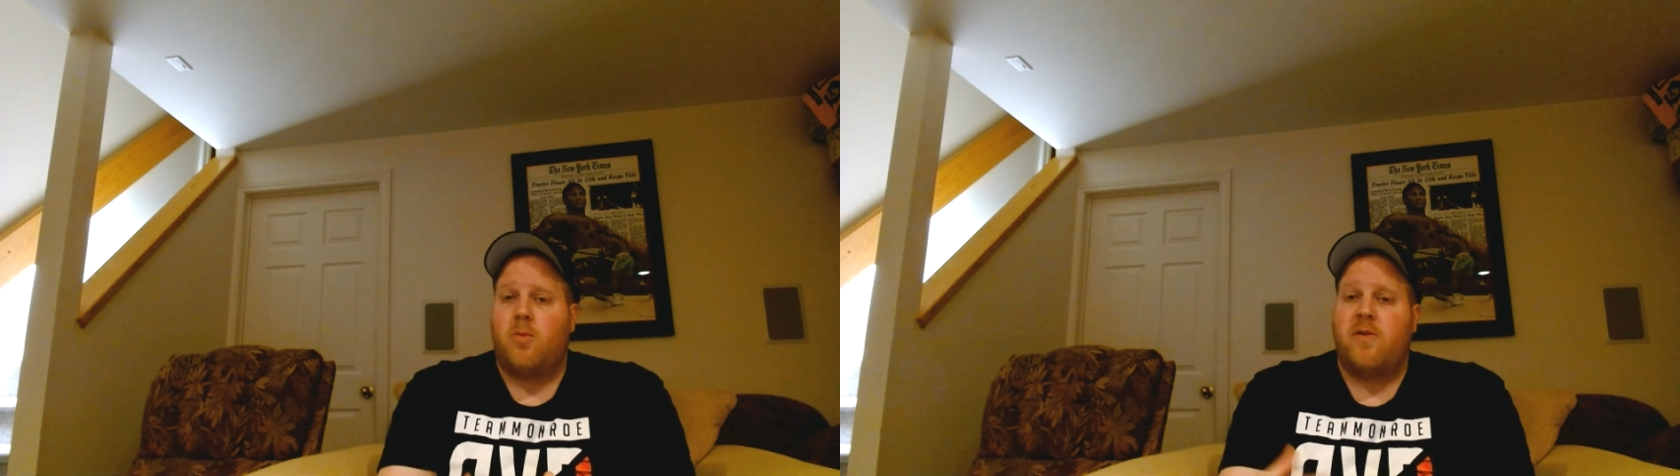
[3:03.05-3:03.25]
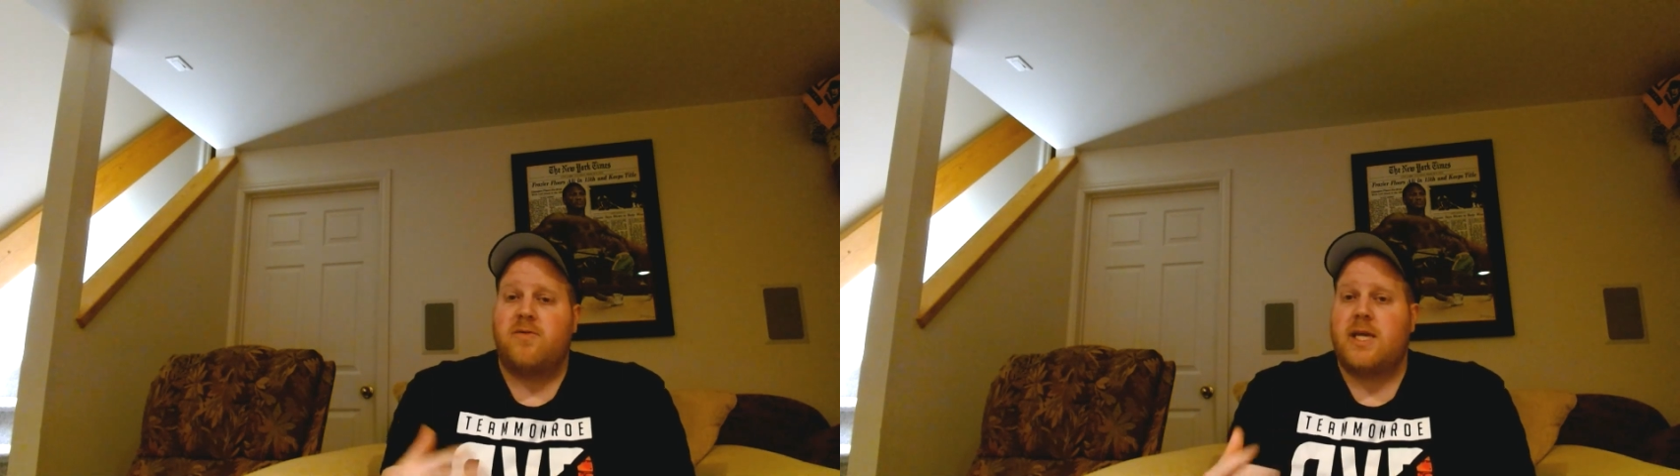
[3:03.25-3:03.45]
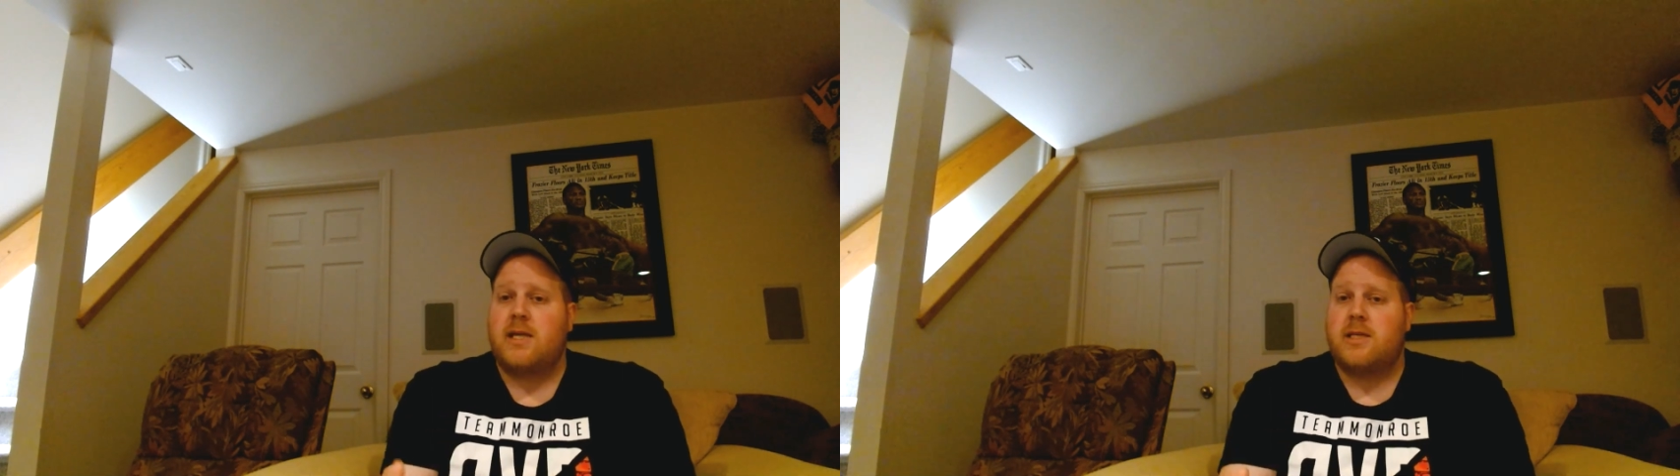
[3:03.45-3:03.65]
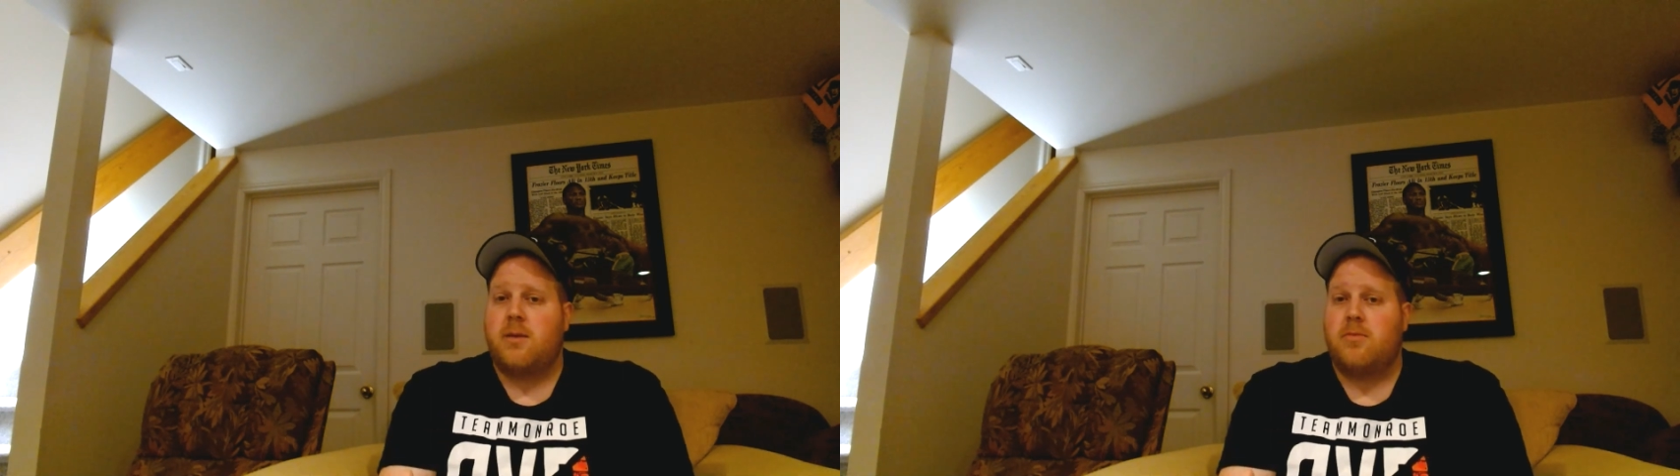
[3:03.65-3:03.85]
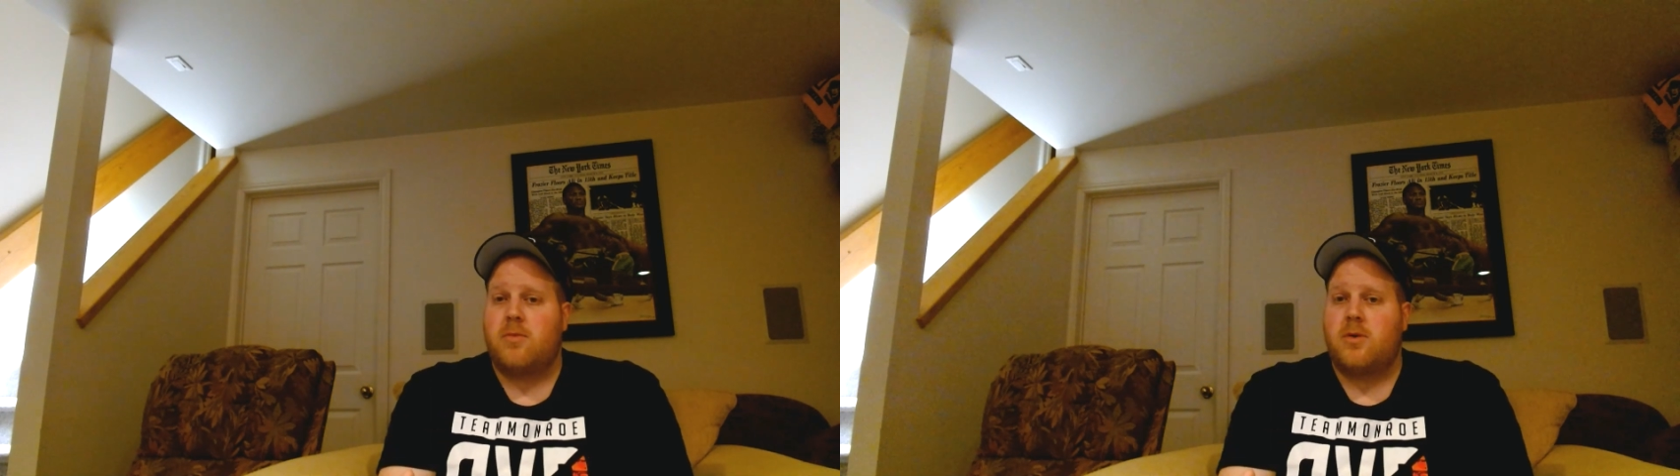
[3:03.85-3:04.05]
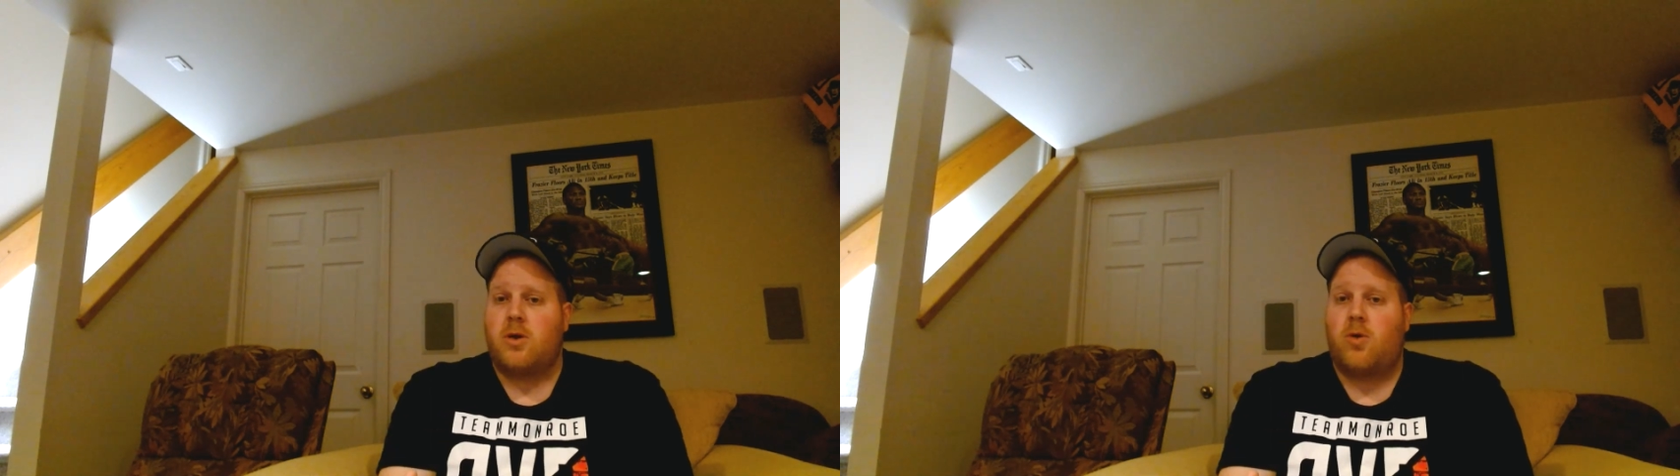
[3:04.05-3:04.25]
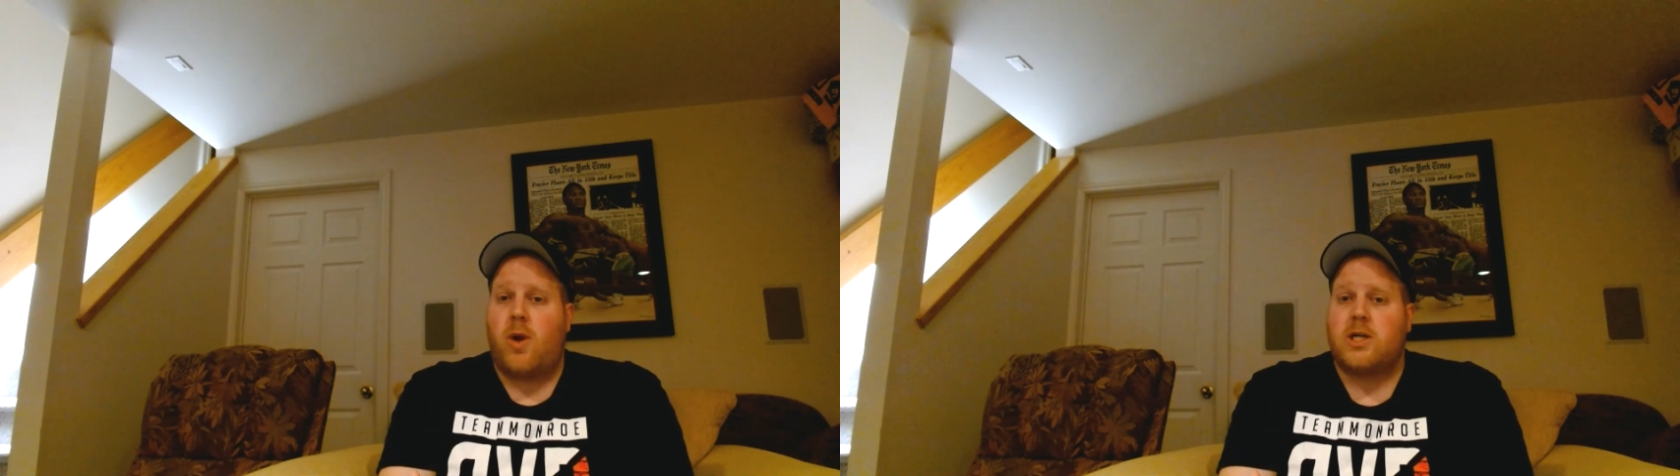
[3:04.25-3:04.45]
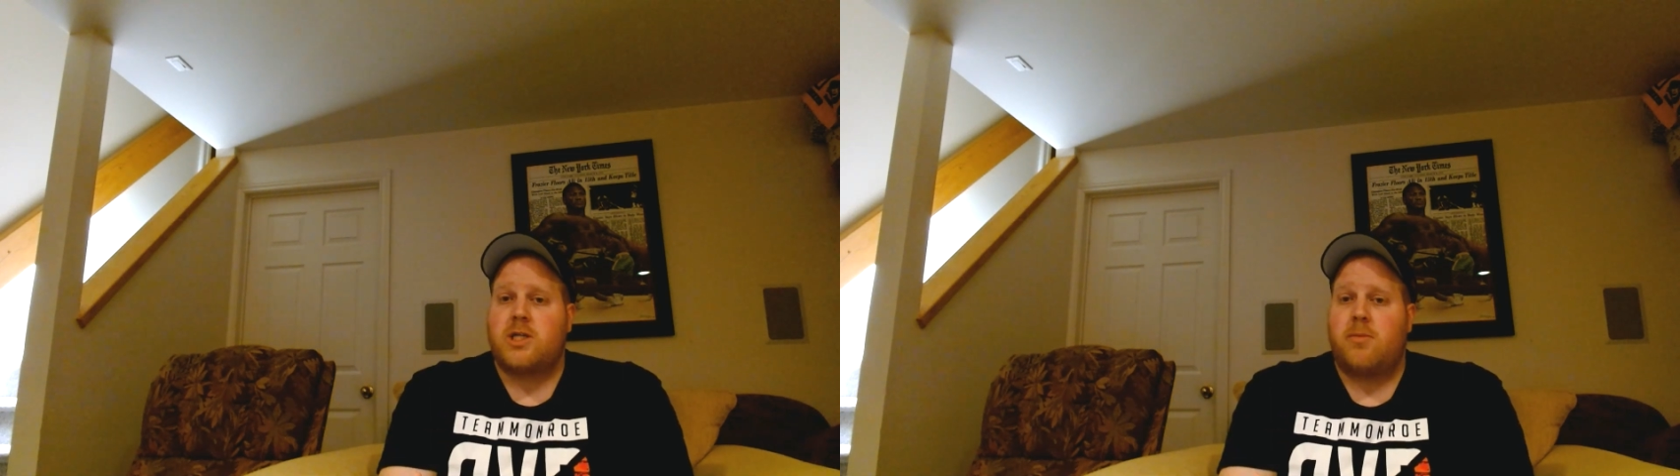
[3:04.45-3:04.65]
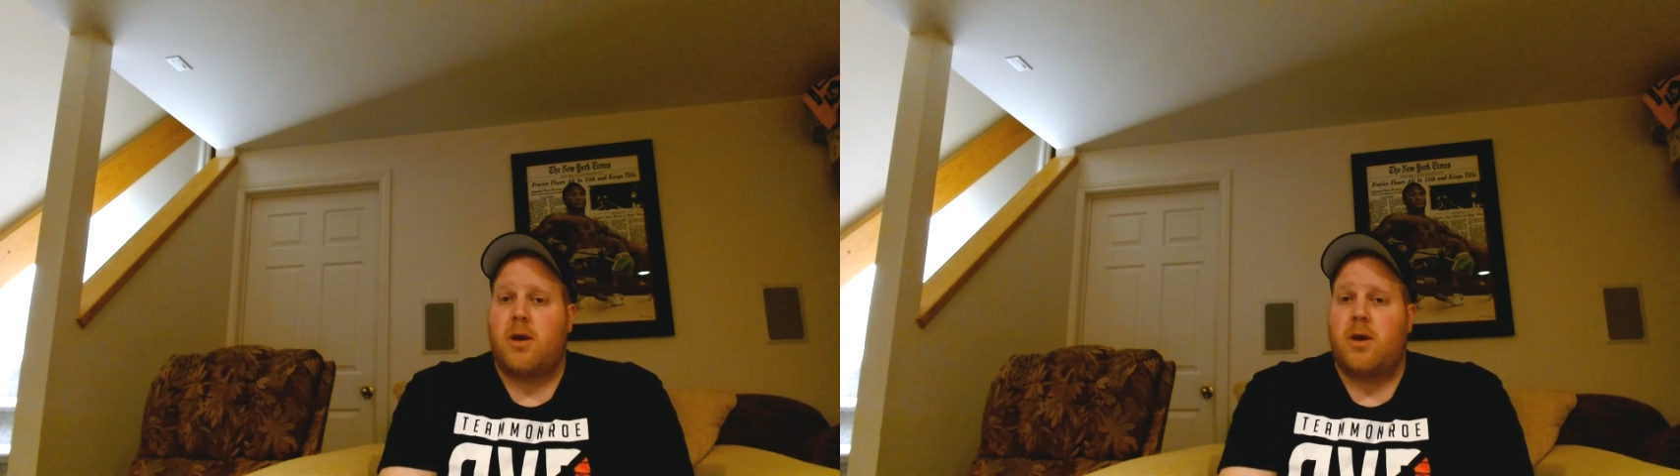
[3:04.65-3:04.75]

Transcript: we've seen some question